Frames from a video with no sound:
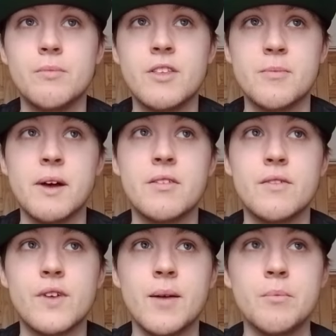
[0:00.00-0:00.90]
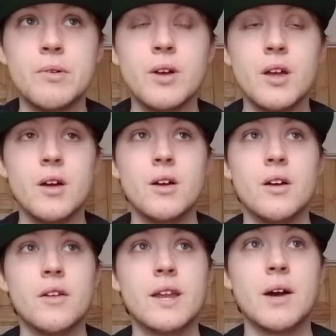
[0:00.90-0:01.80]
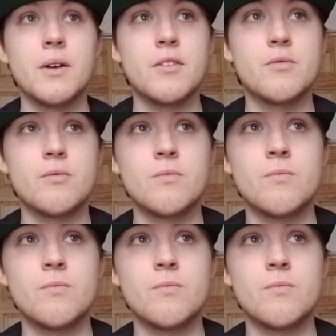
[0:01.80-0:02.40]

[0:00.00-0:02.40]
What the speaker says: It's a massive gamble. Now, his